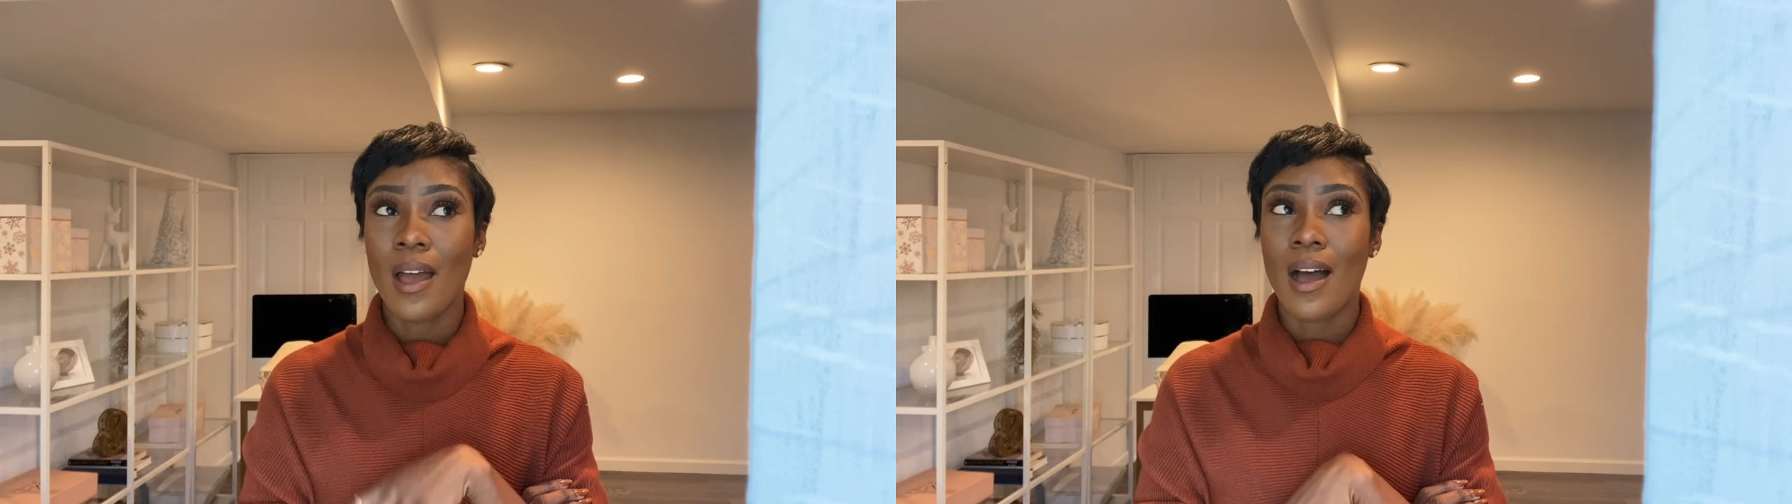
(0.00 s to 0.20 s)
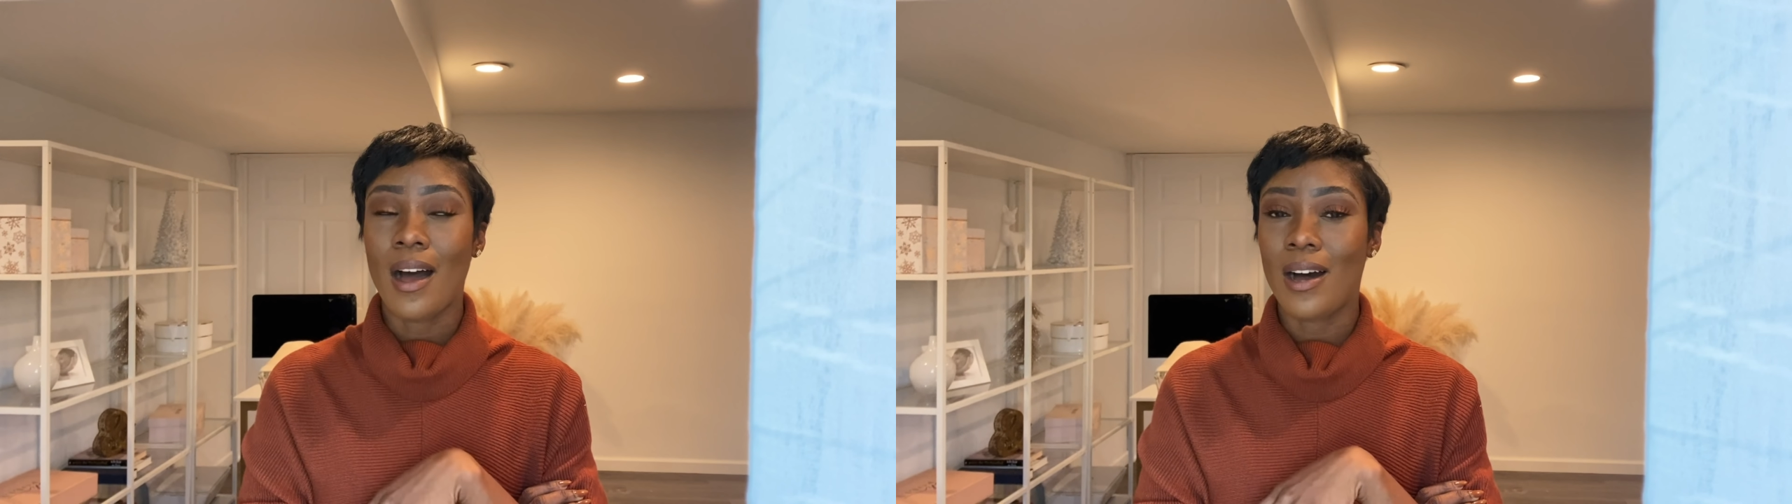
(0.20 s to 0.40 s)

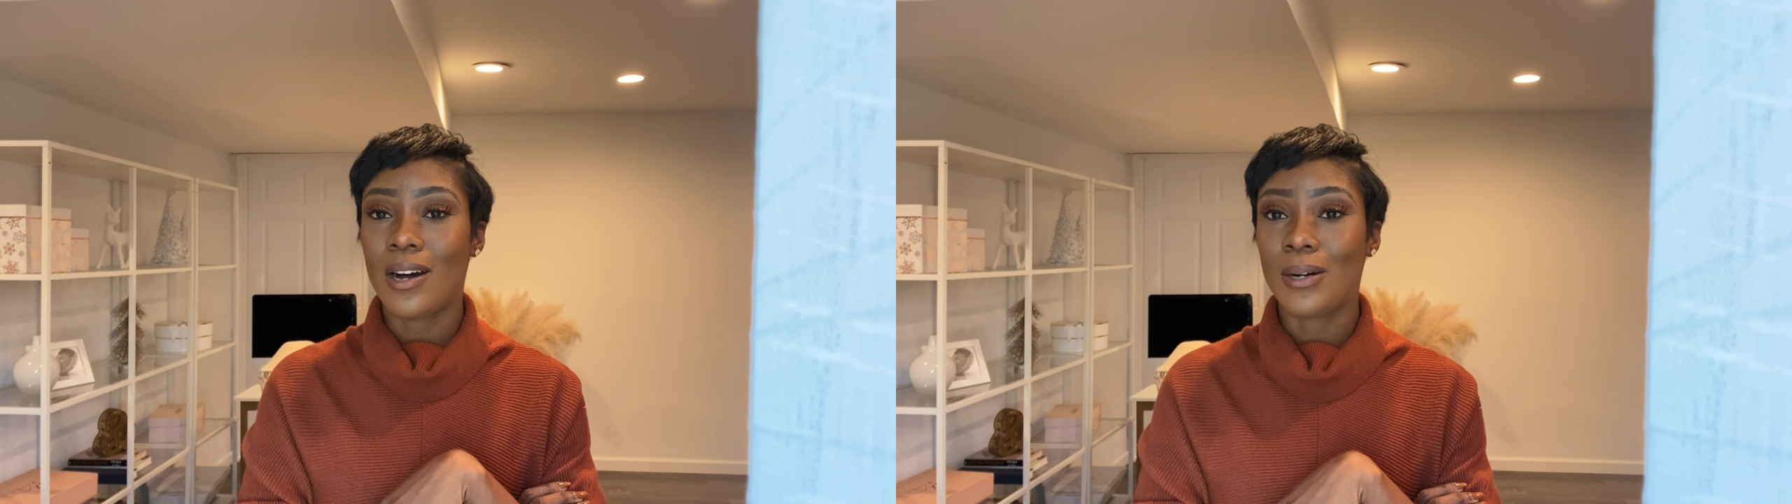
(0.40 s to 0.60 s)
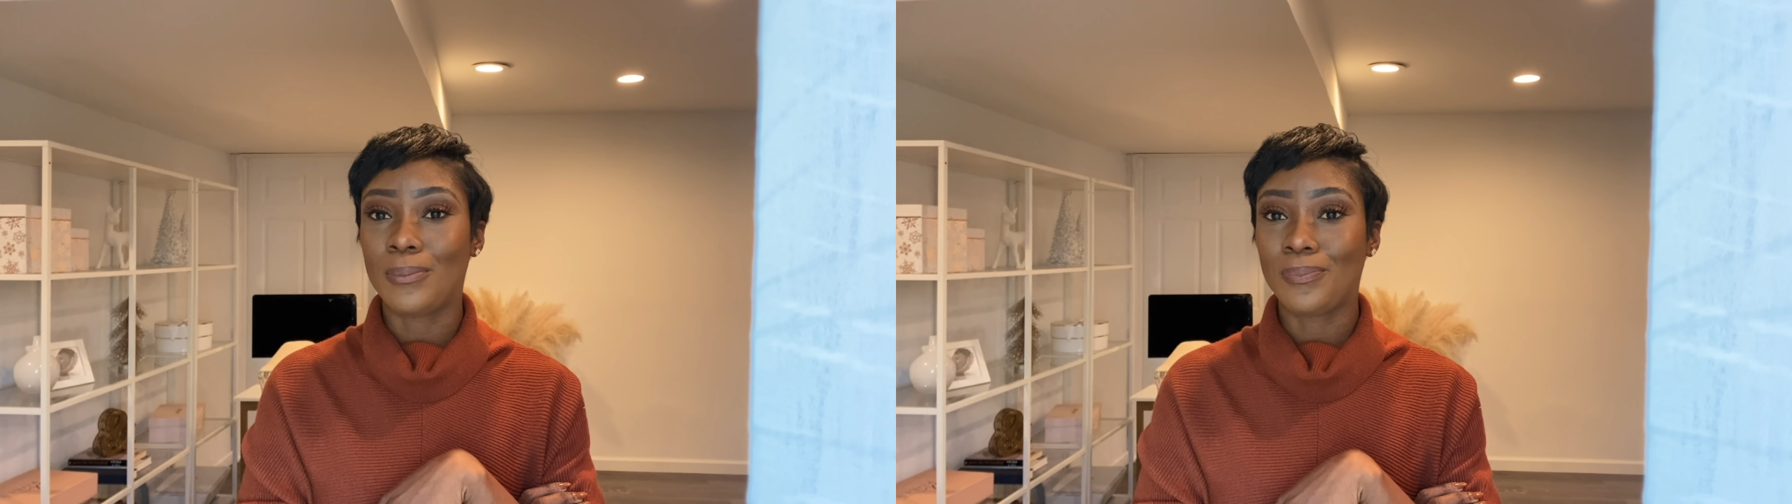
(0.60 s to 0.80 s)

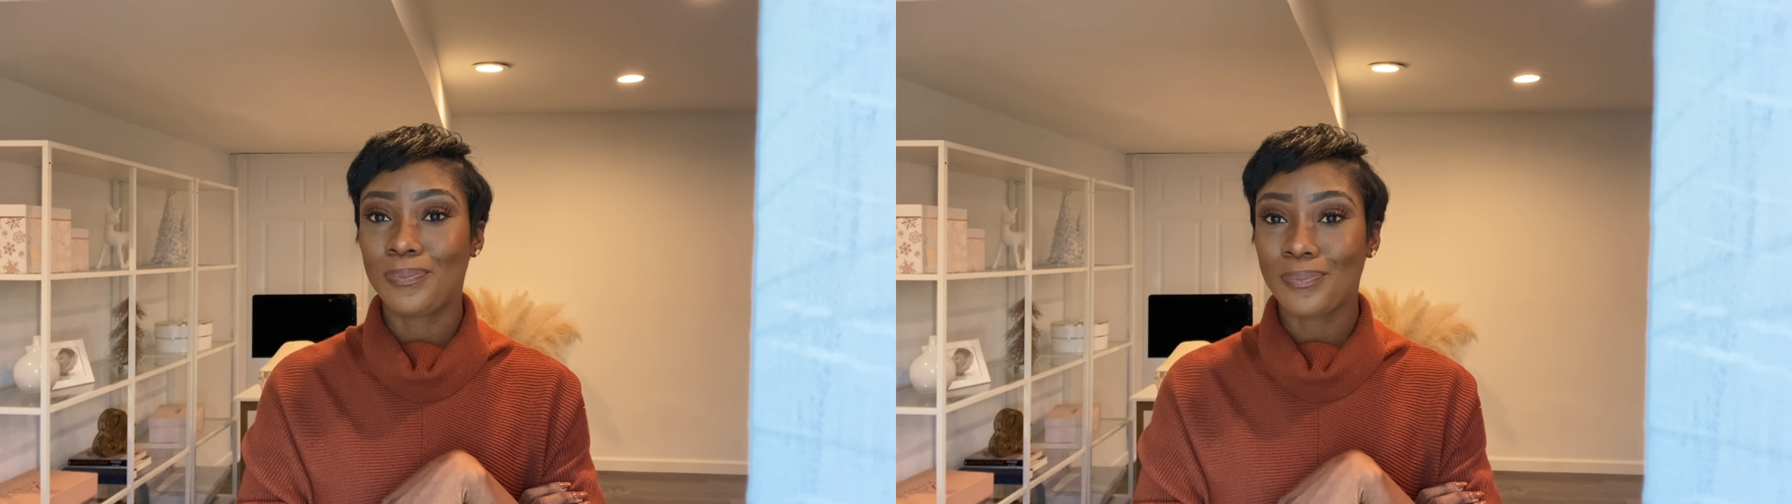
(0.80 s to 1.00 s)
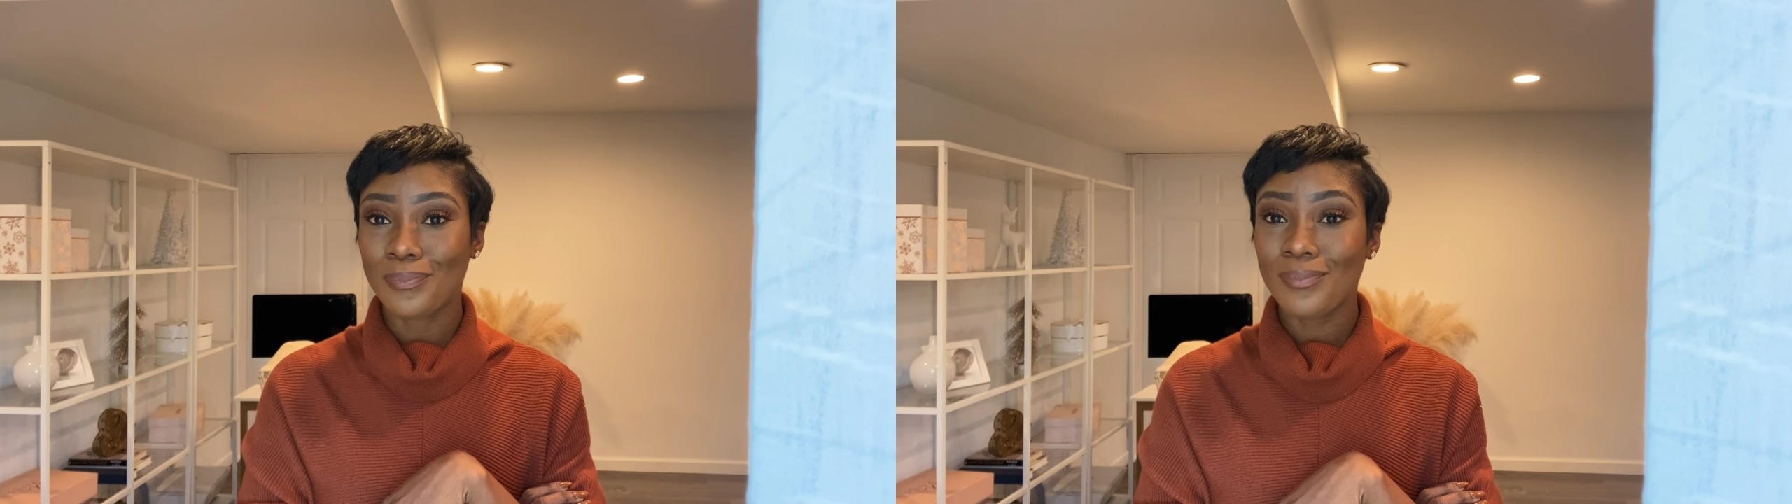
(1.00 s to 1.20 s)
Um,
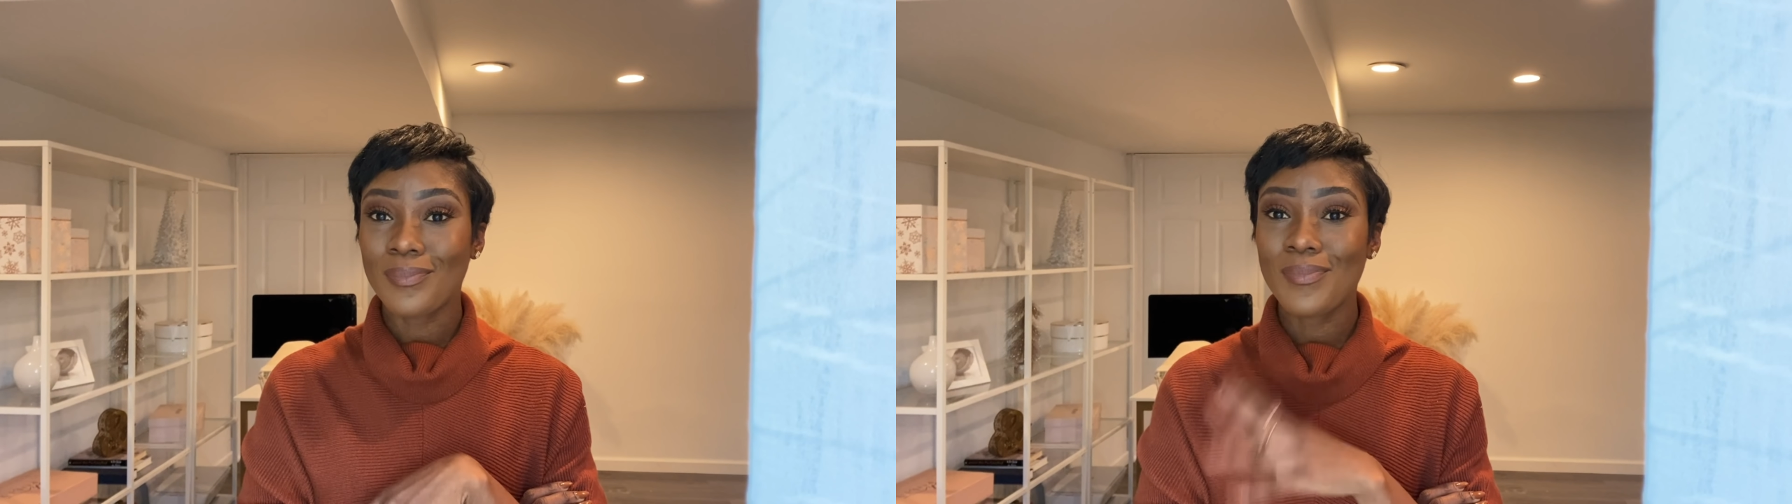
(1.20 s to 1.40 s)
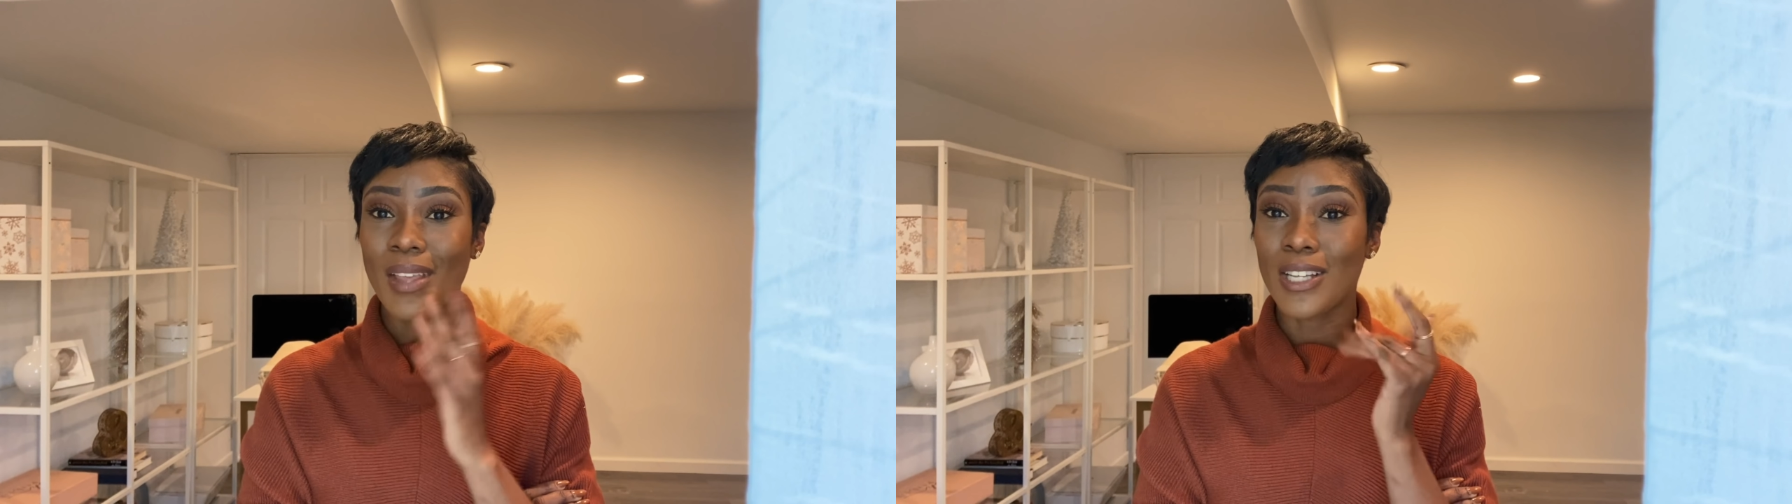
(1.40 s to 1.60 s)

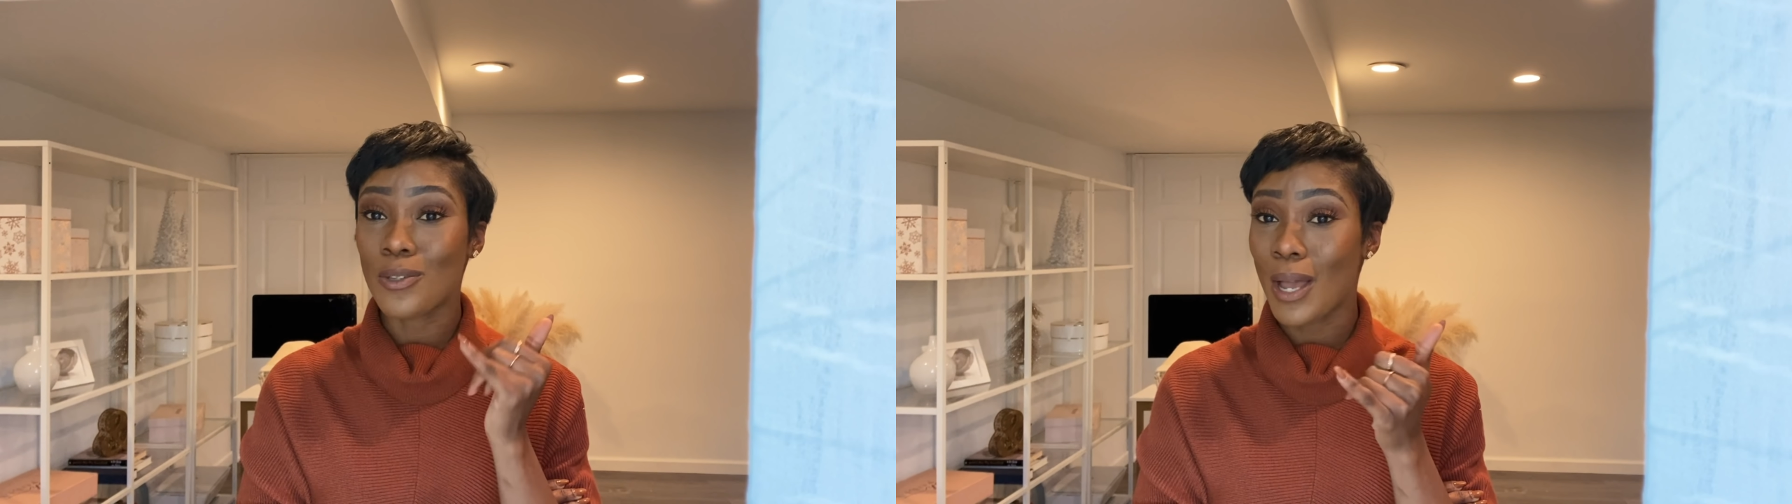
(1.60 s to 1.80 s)
so